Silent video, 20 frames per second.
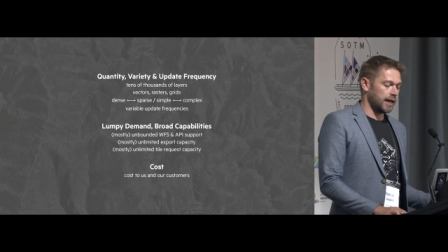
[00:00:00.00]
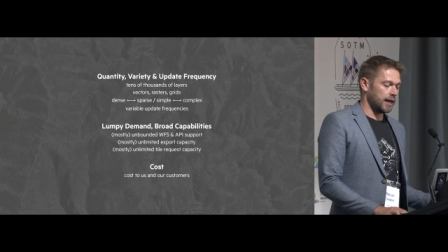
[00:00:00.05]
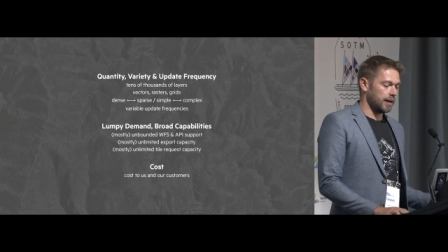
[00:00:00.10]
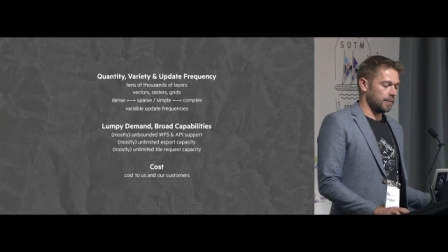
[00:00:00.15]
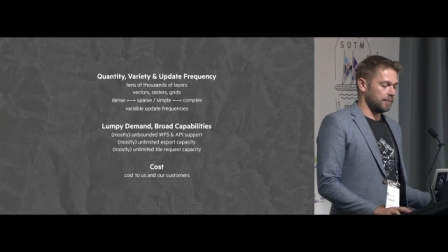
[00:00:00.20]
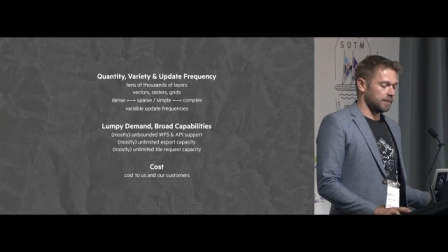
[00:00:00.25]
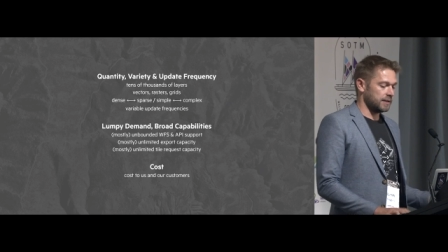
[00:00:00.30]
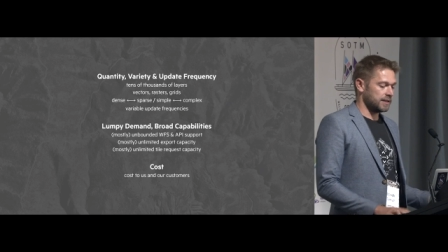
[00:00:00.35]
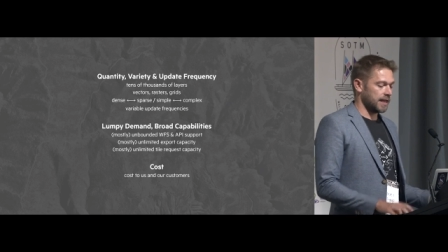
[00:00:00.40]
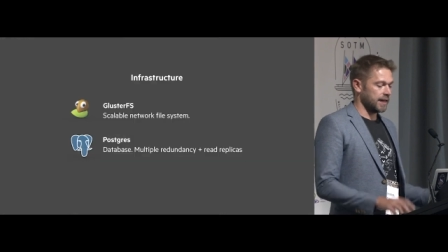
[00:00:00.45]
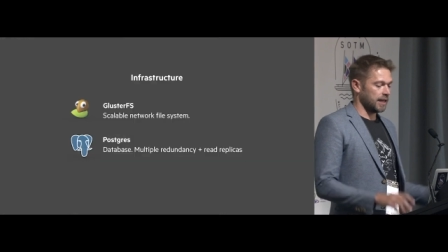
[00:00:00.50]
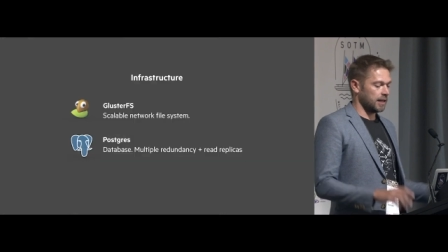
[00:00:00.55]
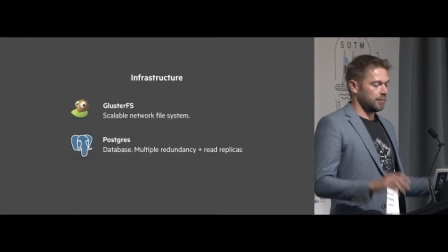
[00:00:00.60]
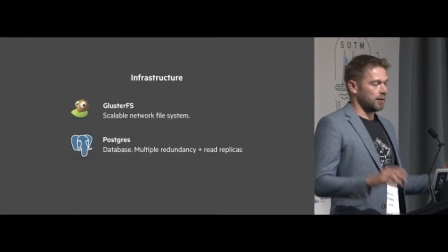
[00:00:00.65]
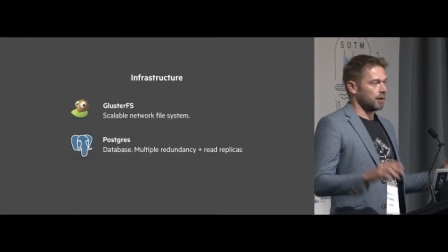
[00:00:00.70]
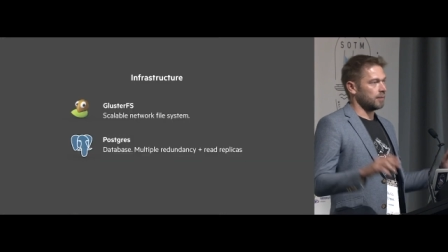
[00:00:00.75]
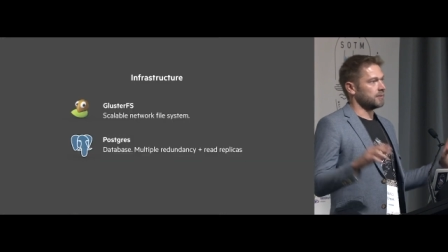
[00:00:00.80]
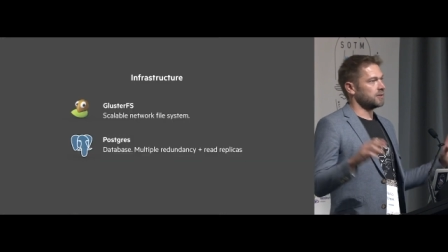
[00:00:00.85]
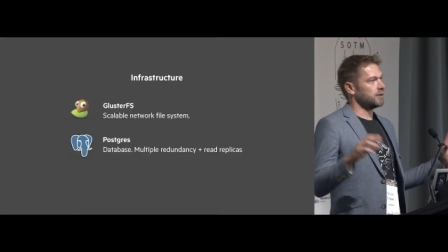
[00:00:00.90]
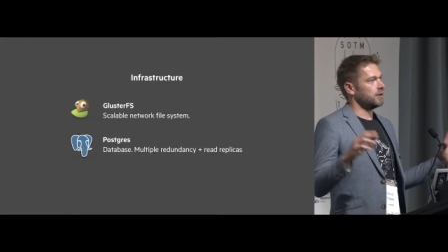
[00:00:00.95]
Um, starting at the
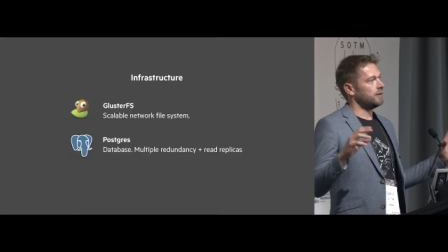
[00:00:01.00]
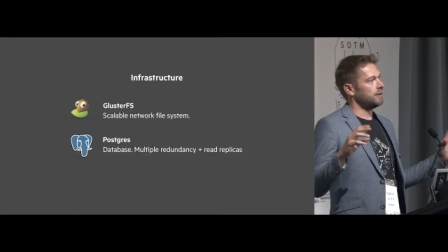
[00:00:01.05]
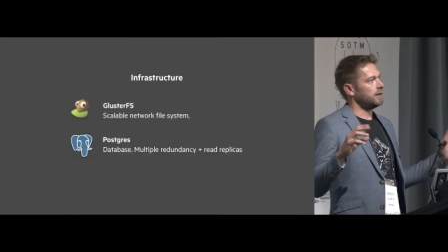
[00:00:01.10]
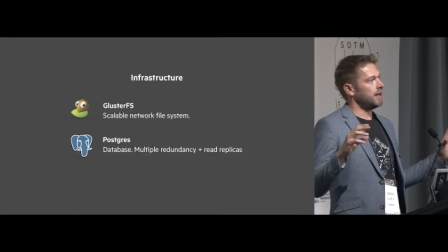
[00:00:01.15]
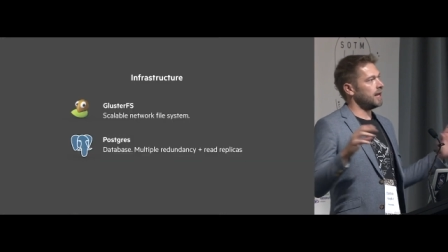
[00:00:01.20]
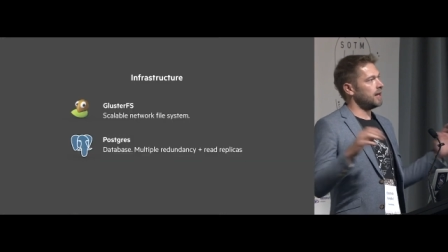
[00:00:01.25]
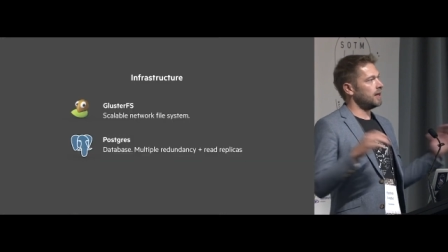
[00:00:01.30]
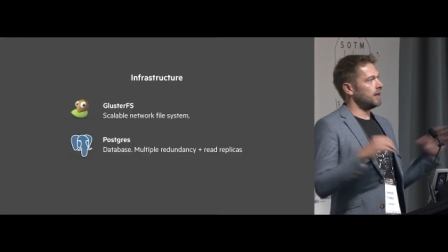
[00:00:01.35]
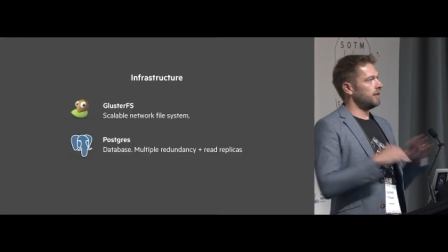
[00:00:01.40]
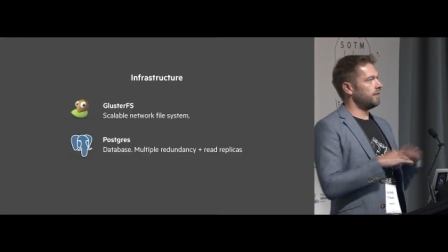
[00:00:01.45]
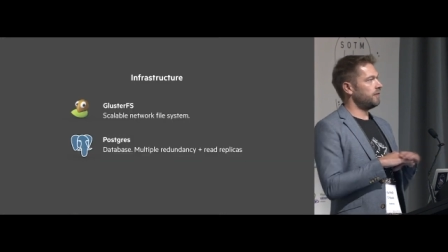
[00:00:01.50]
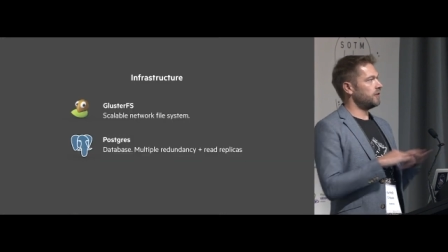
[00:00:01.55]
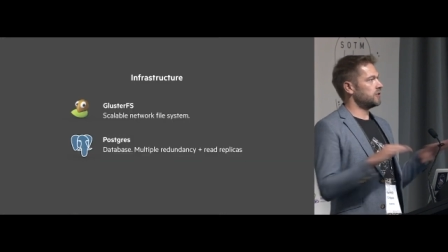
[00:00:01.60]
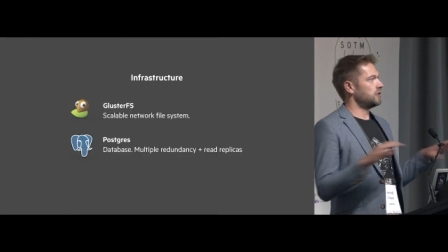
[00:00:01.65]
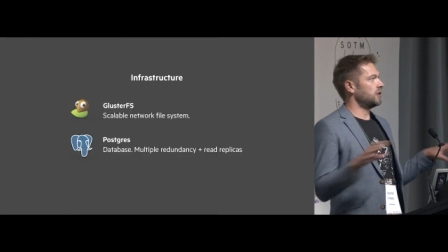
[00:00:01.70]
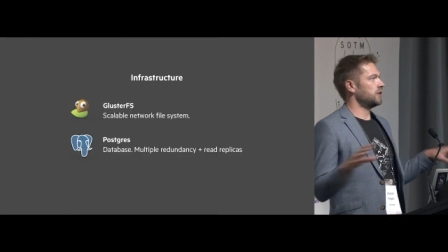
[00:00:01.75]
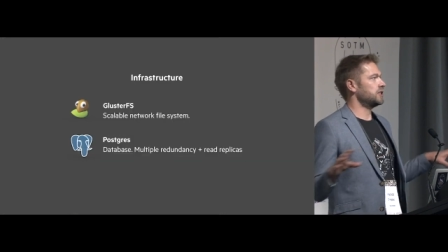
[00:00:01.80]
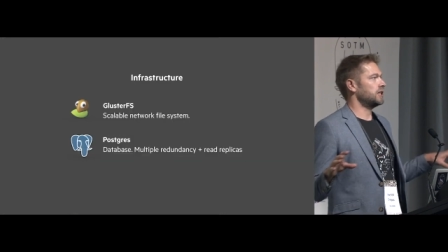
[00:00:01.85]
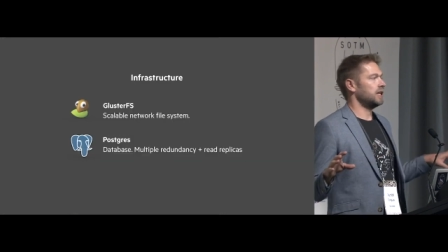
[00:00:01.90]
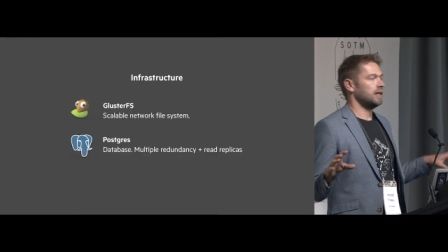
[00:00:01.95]
bottom, so at an
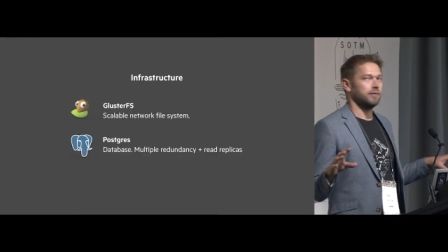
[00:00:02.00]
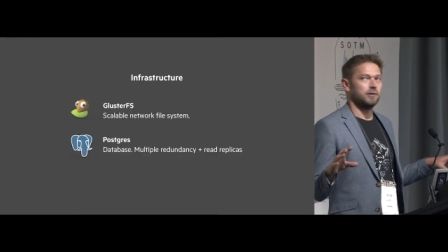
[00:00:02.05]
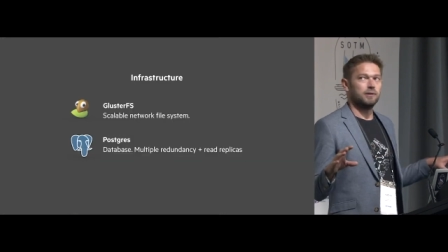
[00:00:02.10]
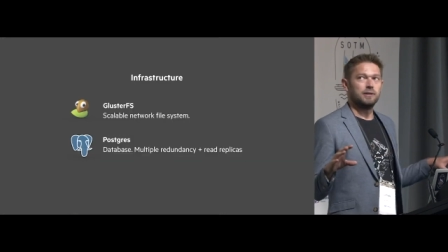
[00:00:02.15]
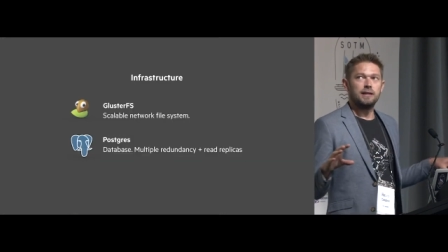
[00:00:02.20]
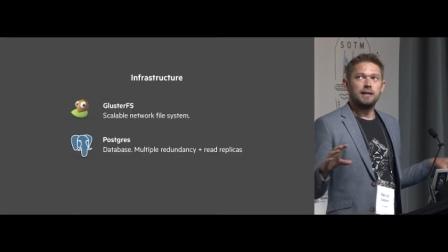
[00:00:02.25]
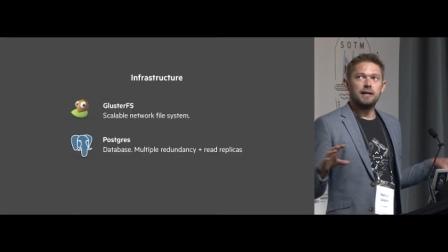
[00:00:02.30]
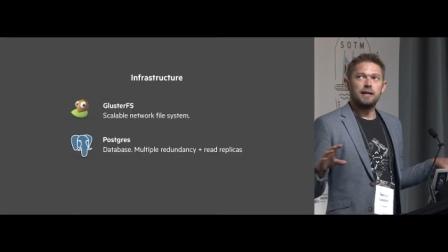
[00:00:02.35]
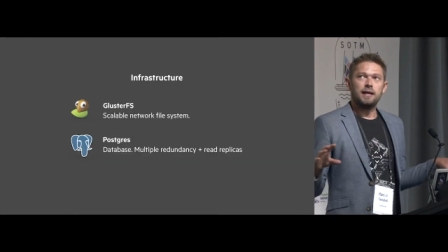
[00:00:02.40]
infrastructure level,